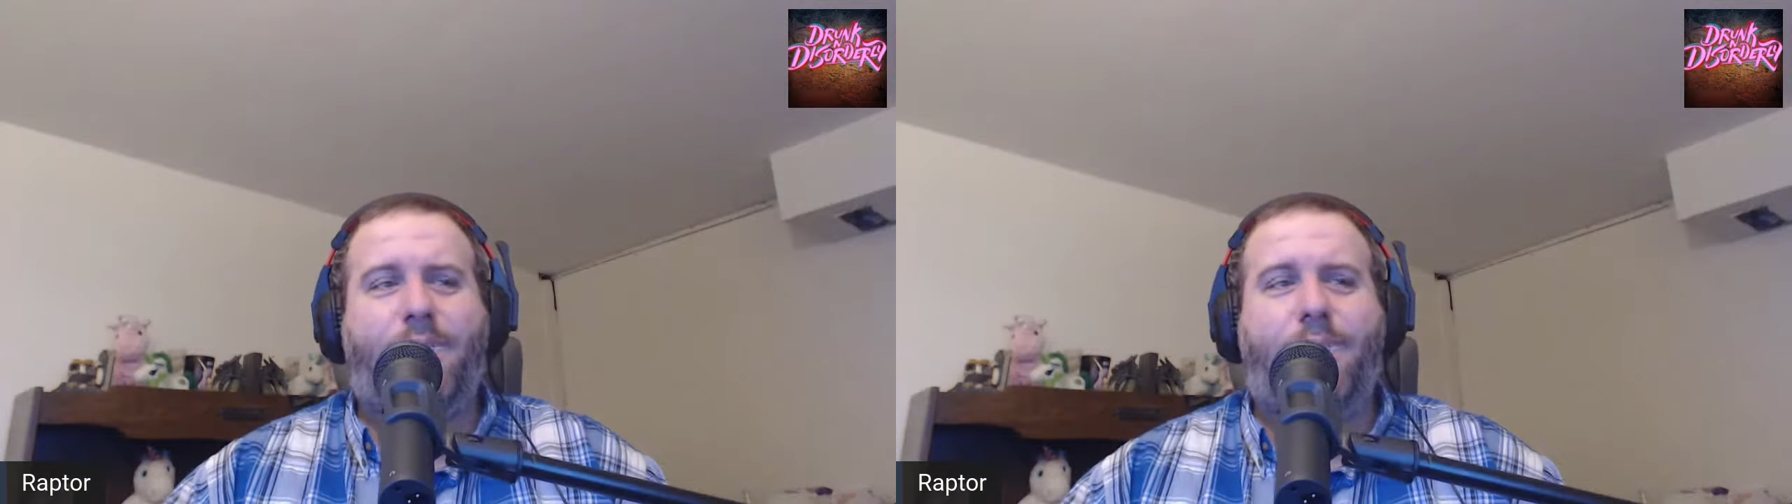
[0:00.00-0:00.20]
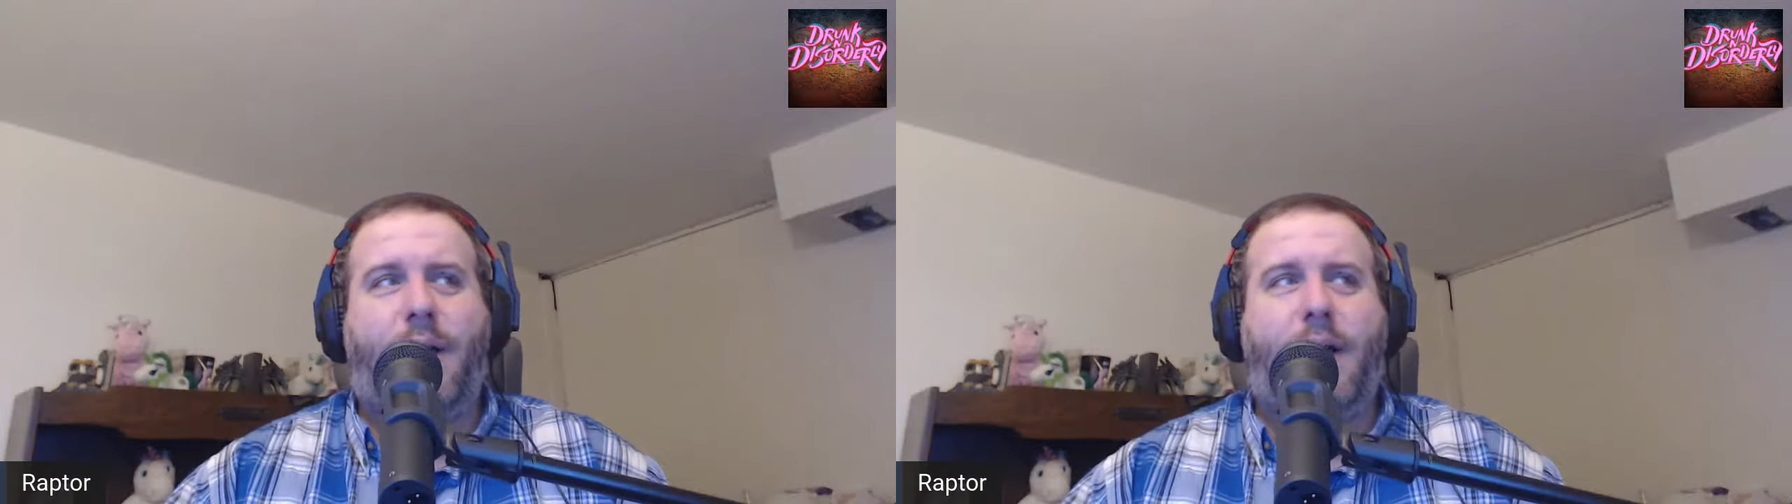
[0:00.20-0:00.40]

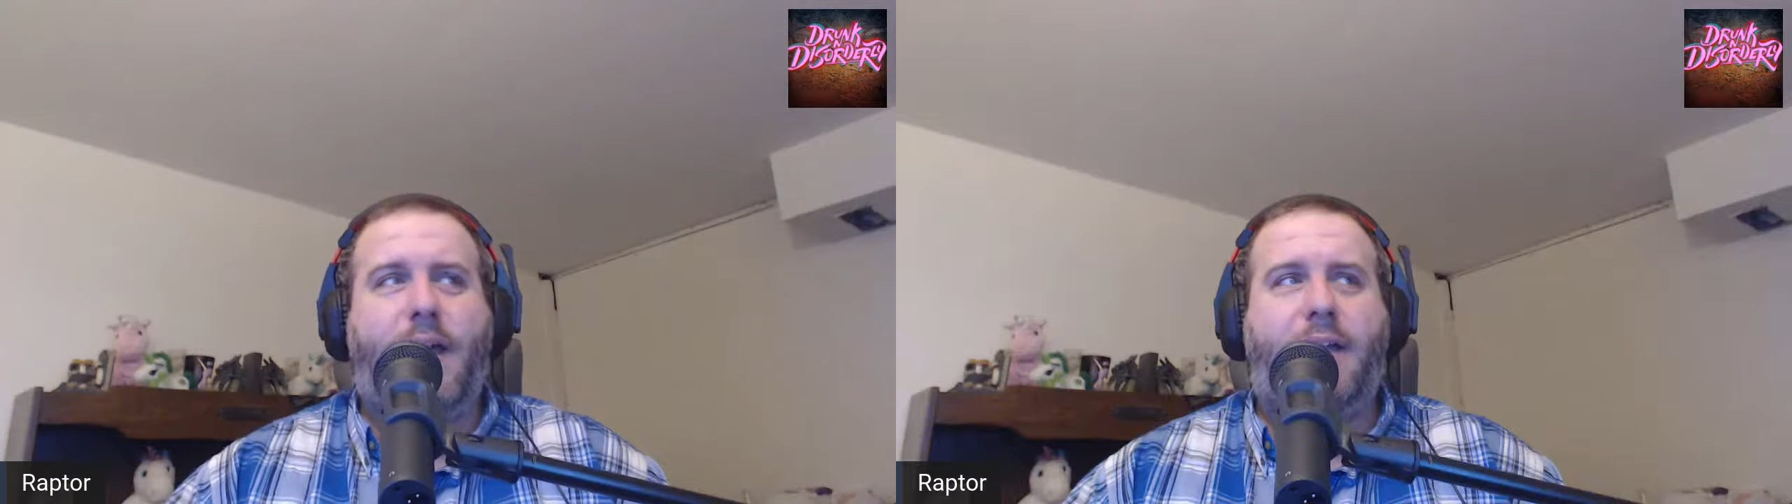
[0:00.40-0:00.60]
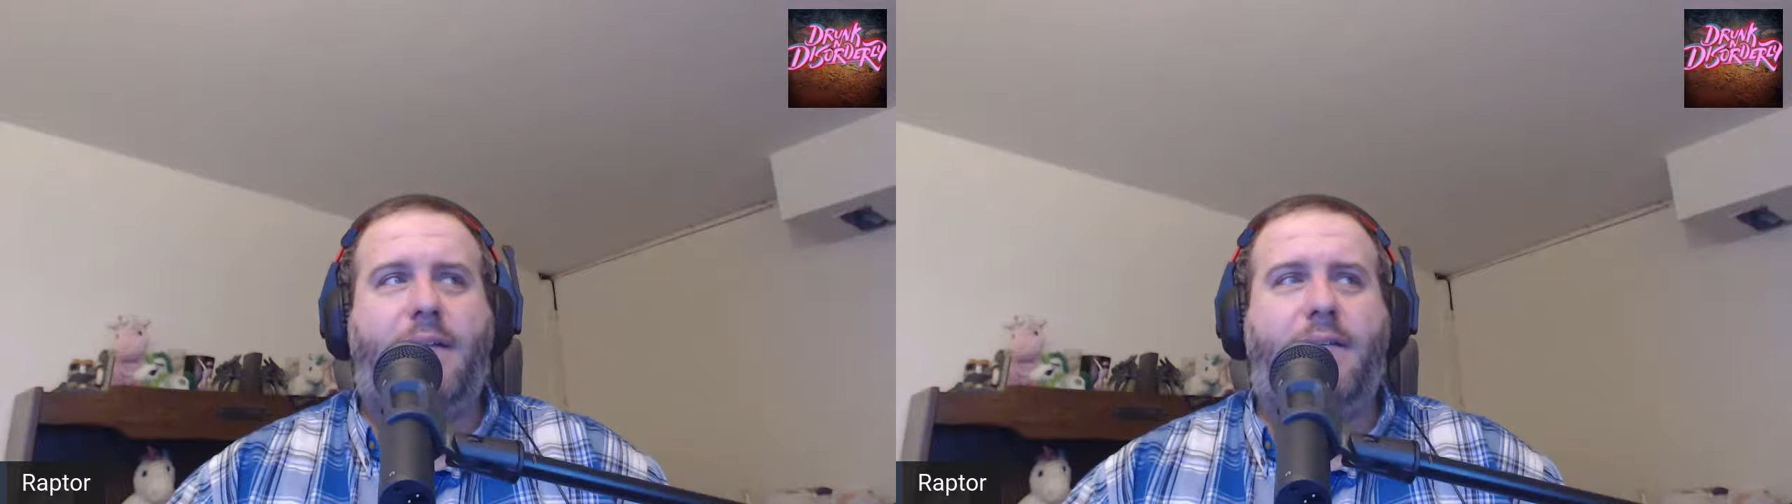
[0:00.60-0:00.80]

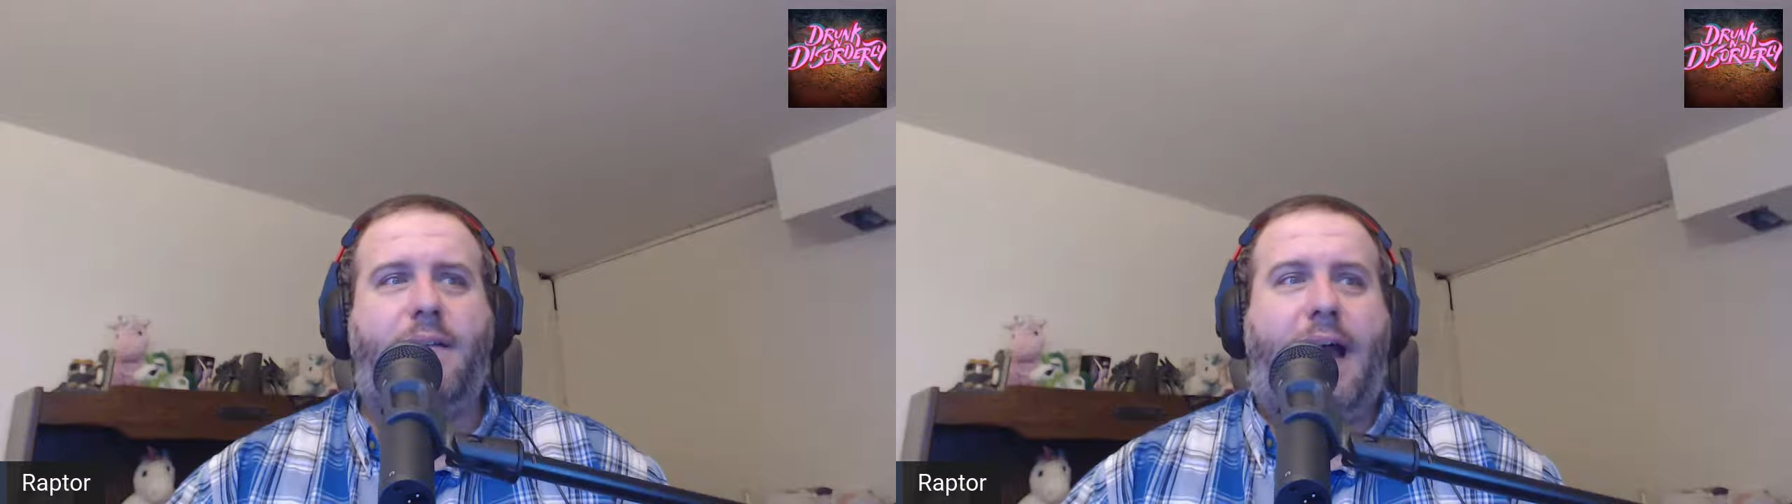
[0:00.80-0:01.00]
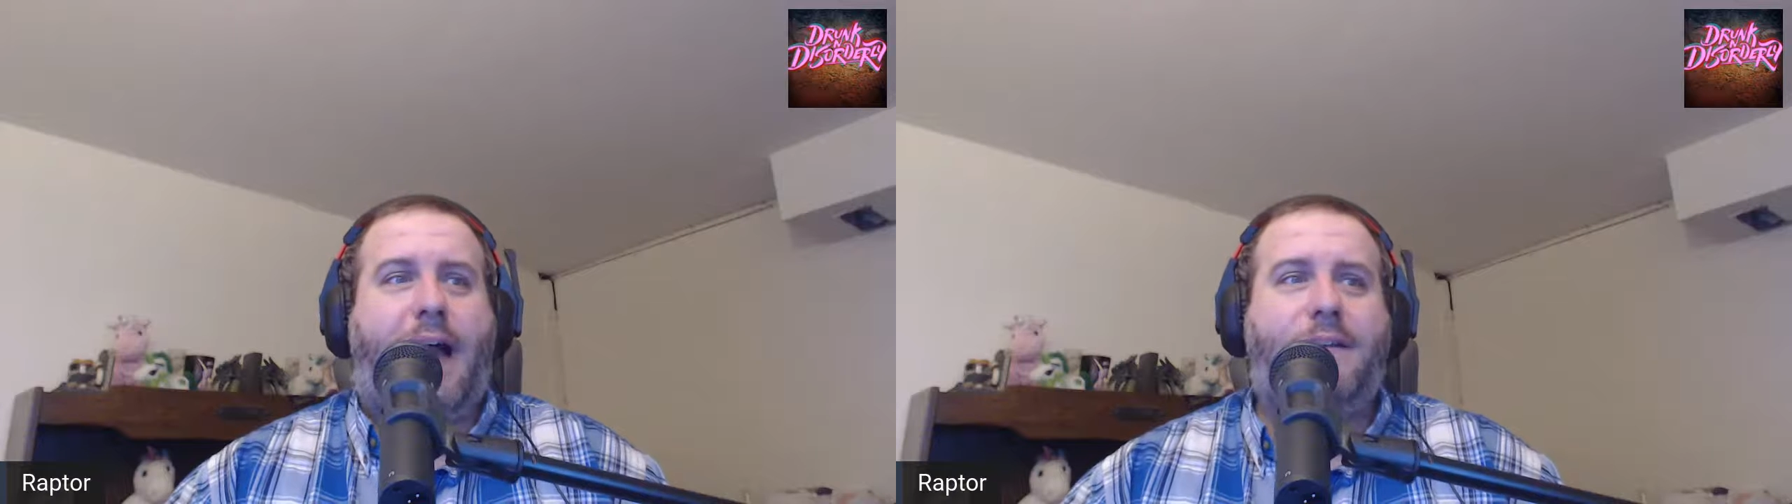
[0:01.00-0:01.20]
But
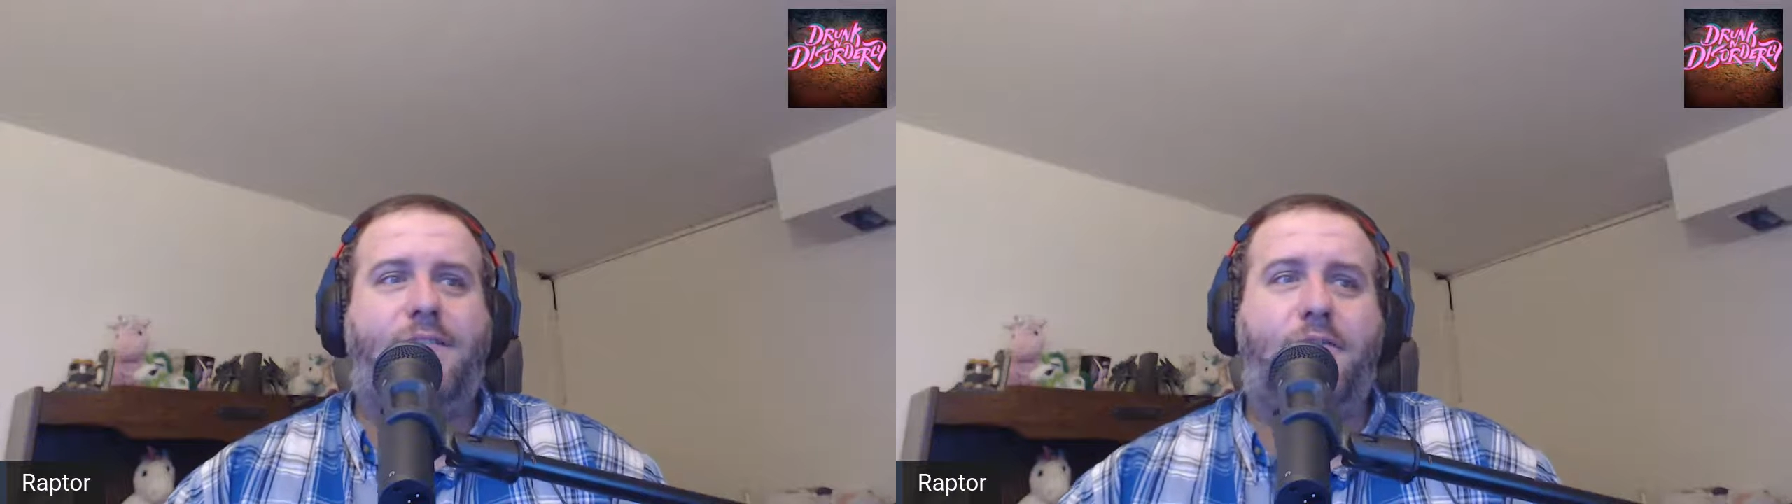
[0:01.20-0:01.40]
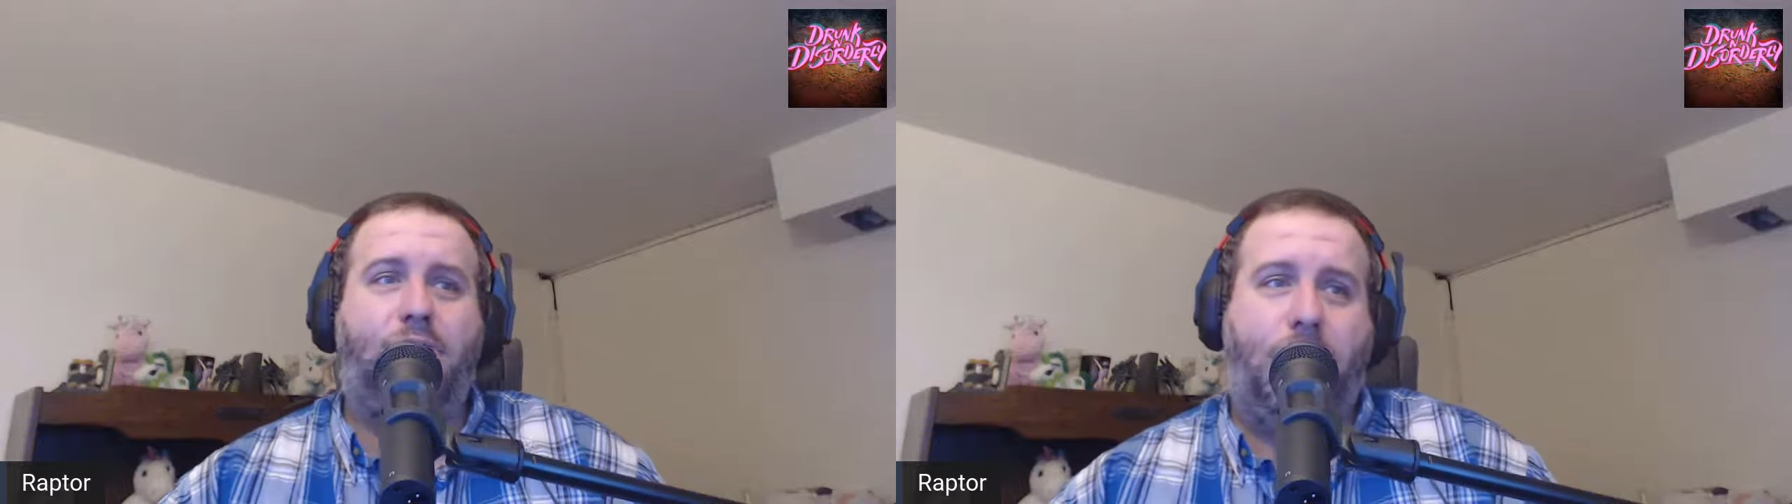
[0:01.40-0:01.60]
I don't